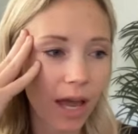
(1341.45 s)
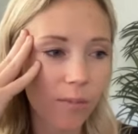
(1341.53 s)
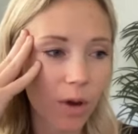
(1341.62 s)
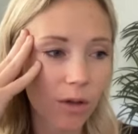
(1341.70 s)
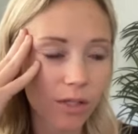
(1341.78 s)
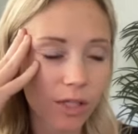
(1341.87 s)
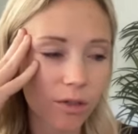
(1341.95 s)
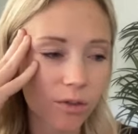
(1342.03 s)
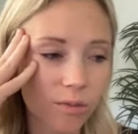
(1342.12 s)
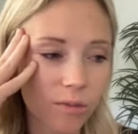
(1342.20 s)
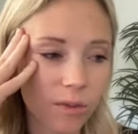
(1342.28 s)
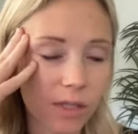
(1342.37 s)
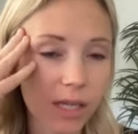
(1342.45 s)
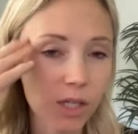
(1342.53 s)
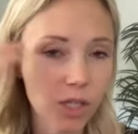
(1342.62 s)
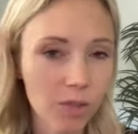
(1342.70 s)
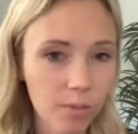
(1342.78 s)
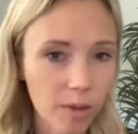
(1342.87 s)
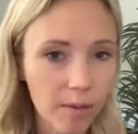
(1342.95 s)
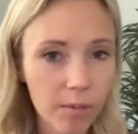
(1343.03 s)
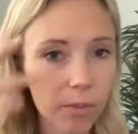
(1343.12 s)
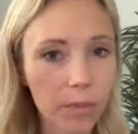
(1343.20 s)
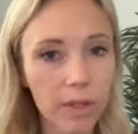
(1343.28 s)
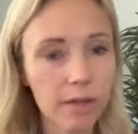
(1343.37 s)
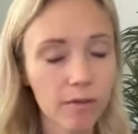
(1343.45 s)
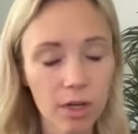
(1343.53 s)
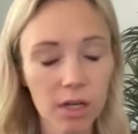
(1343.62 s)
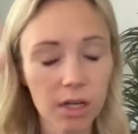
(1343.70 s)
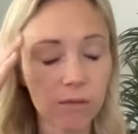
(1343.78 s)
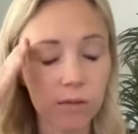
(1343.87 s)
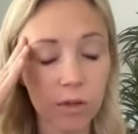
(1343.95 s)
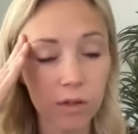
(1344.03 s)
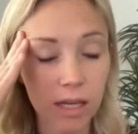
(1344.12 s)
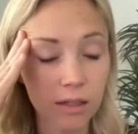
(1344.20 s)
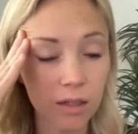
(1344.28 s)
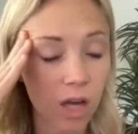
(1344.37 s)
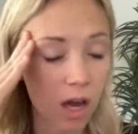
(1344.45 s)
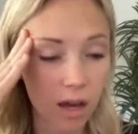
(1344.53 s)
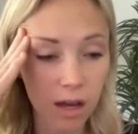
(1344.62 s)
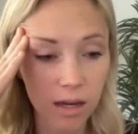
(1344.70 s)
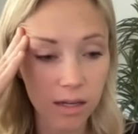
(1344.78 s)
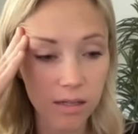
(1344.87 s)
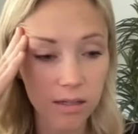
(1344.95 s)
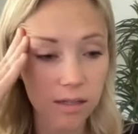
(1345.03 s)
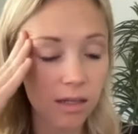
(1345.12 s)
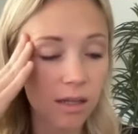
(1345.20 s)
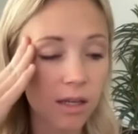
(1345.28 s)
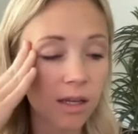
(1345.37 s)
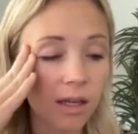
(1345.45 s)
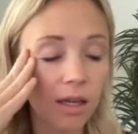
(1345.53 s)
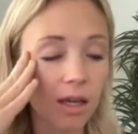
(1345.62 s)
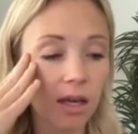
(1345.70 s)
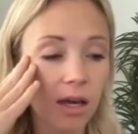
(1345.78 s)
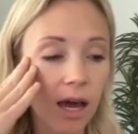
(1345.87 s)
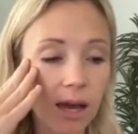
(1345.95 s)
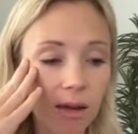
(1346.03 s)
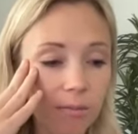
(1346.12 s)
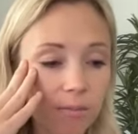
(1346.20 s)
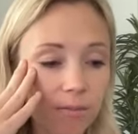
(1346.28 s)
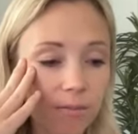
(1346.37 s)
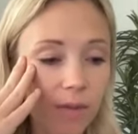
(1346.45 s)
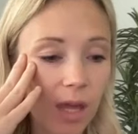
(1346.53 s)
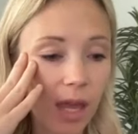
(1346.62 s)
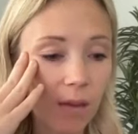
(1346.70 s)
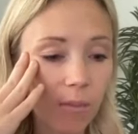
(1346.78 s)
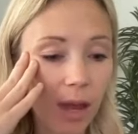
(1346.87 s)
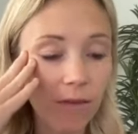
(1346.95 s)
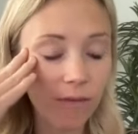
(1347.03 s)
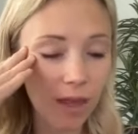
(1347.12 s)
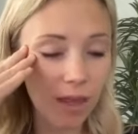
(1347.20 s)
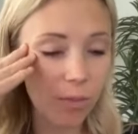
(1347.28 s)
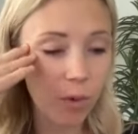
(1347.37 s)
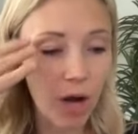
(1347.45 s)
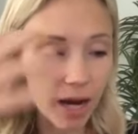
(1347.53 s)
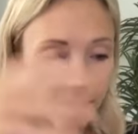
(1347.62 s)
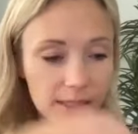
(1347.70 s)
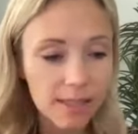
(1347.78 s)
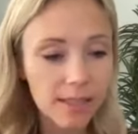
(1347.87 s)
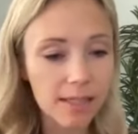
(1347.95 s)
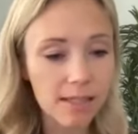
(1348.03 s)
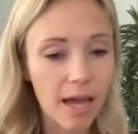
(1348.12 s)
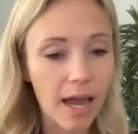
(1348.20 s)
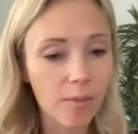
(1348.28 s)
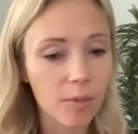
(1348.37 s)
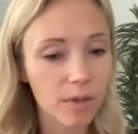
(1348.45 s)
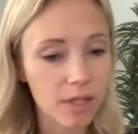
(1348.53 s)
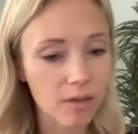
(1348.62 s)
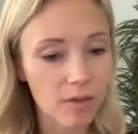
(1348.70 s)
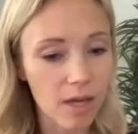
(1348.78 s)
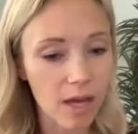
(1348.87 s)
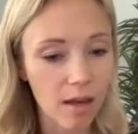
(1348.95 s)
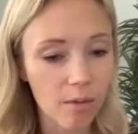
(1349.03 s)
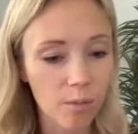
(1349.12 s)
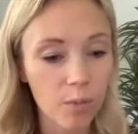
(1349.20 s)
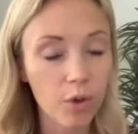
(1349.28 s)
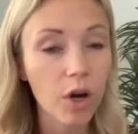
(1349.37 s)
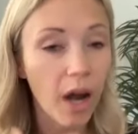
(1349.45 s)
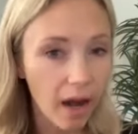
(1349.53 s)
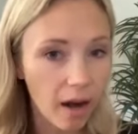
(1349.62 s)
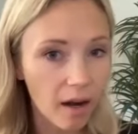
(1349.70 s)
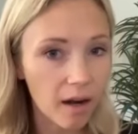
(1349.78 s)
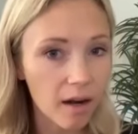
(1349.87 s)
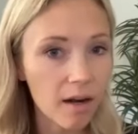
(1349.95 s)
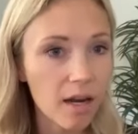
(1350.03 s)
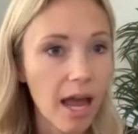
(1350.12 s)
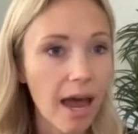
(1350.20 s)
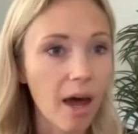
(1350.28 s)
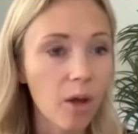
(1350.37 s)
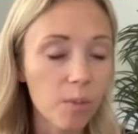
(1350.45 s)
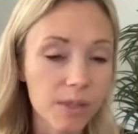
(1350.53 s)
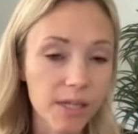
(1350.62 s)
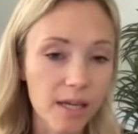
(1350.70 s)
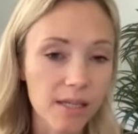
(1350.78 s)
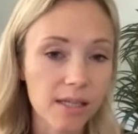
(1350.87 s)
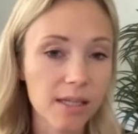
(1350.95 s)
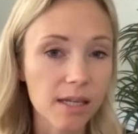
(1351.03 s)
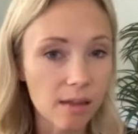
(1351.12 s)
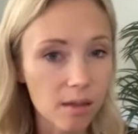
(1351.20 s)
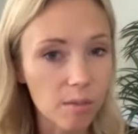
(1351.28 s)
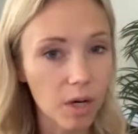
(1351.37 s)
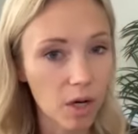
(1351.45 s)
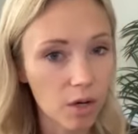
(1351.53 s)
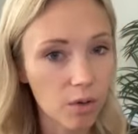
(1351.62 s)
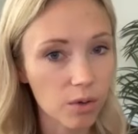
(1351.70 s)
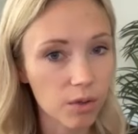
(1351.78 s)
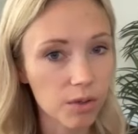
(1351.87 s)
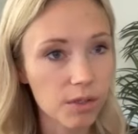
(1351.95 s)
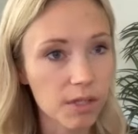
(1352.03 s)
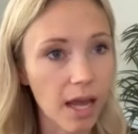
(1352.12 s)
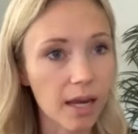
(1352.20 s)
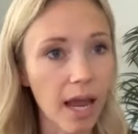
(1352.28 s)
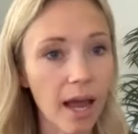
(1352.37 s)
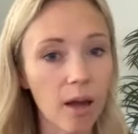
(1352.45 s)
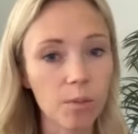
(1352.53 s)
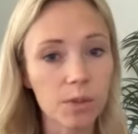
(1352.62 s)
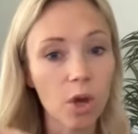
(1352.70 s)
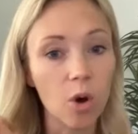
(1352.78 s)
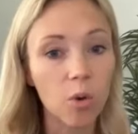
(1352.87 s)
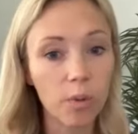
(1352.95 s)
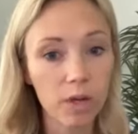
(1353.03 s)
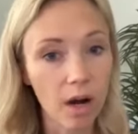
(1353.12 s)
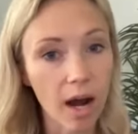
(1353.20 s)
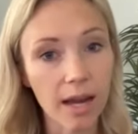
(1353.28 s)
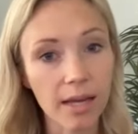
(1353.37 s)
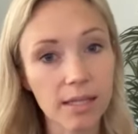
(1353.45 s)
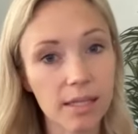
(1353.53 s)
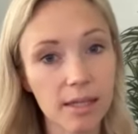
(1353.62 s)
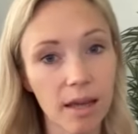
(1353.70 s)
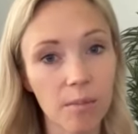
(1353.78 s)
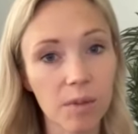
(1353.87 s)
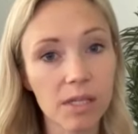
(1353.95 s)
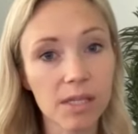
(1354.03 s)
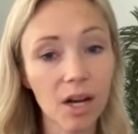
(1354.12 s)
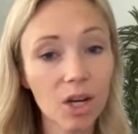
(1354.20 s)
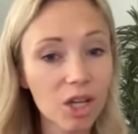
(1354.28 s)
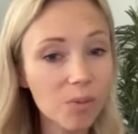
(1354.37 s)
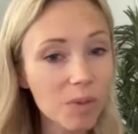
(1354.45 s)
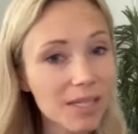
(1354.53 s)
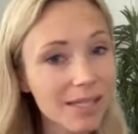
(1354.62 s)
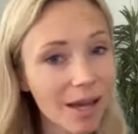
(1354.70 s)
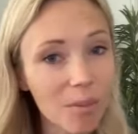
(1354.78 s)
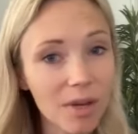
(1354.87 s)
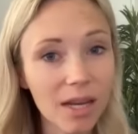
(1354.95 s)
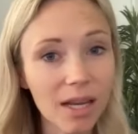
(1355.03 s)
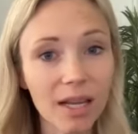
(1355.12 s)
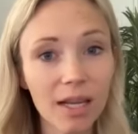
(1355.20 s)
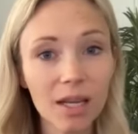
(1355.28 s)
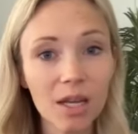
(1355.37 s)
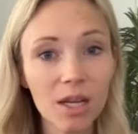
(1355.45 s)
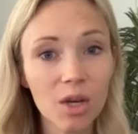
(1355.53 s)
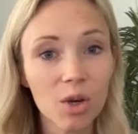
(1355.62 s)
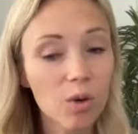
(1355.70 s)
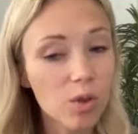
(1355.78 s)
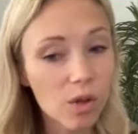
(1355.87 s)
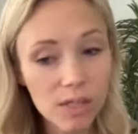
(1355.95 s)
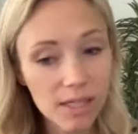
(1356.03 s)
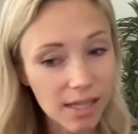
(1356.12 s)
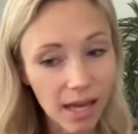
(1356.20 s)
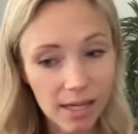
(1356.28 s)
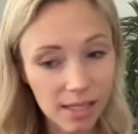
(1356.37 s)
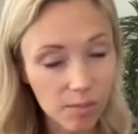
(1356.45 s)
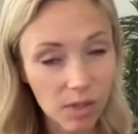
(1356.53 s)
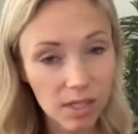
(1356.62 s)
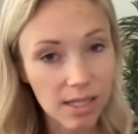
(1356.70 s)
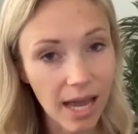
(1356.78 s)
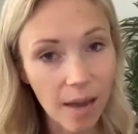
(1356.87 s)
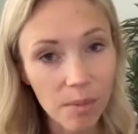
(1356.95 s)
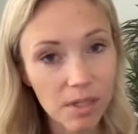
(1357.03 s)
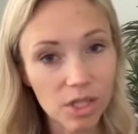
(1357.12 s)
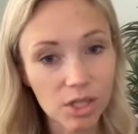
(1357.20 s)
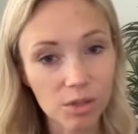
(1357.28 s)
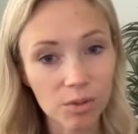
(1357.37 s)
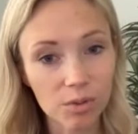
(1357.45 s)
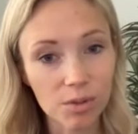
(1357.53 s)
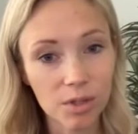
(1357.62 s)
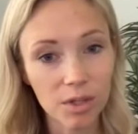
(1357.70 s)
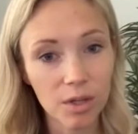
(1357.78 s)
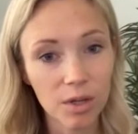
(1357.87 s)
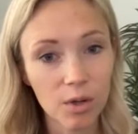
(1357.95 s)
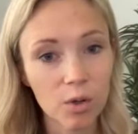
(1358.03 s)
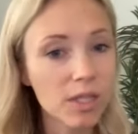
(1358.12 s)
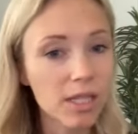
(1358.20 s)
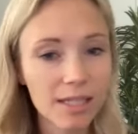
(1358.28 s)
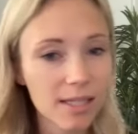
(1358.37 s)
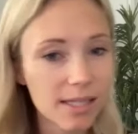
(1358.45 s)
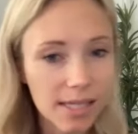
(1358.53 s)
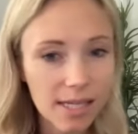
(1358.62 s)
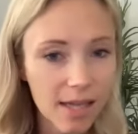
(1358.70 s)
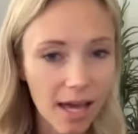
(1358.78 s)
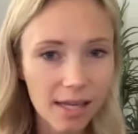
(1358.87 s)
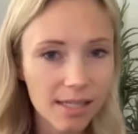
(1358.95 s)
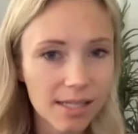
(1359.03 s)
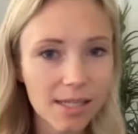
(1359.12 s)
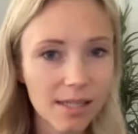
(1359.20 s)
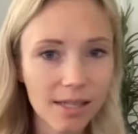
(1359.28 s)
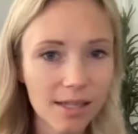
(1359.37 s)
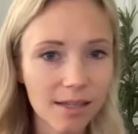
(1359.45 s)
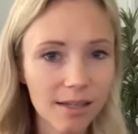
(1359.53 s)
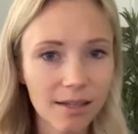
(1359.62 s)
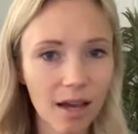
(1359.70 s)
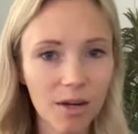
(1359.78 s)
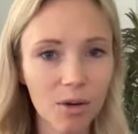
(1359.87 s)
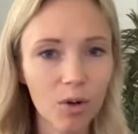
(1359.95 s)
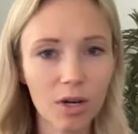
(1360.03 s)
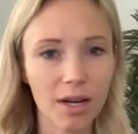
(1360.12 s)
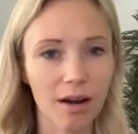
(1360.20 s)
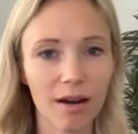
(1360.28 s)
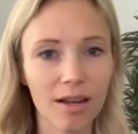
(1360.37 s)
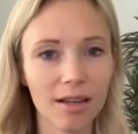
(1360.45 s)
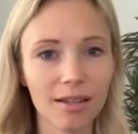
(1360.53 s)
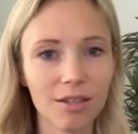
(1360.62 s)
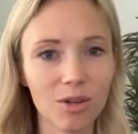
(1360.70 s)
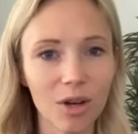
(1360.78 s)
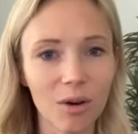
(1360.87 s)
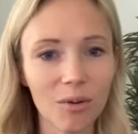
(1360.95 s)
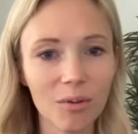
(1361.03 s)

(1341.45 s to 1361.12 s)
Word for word: I'm also such a, a, a believer in, in God and um, in my faith practices. I believe that prayer helps us see the miracles and mm-hmm. helps open our eyes to them because there could be somebody who those exact same things happen to who didn't see that as anything unordinary, you know?